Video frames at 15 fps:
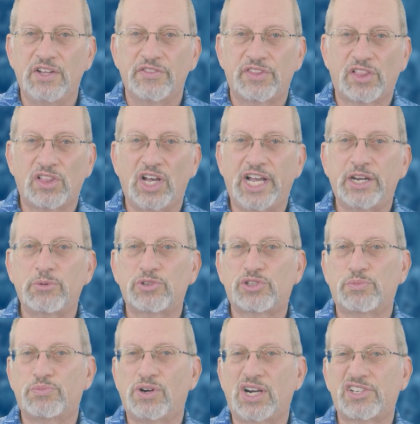The line was
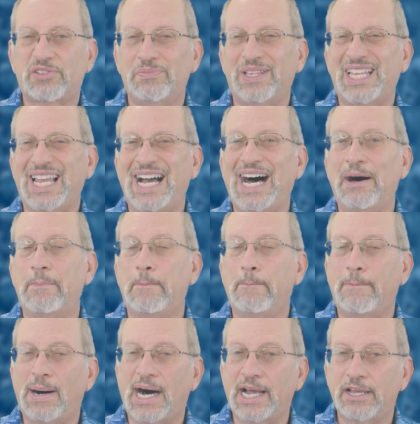approximately a
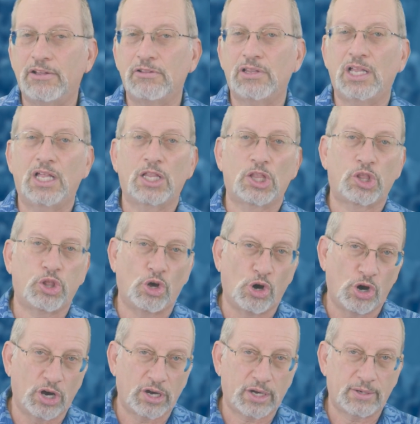mile
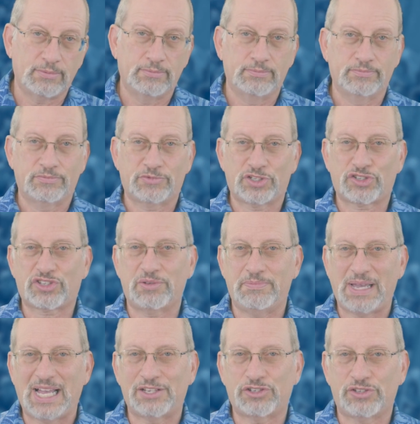long. Just
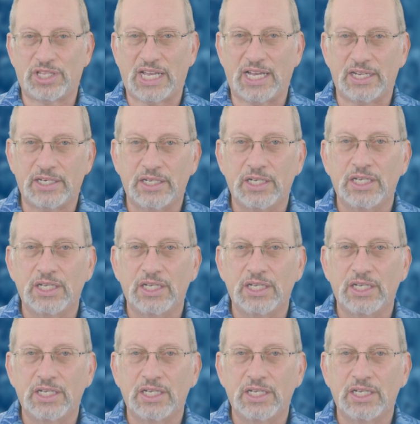imagine that.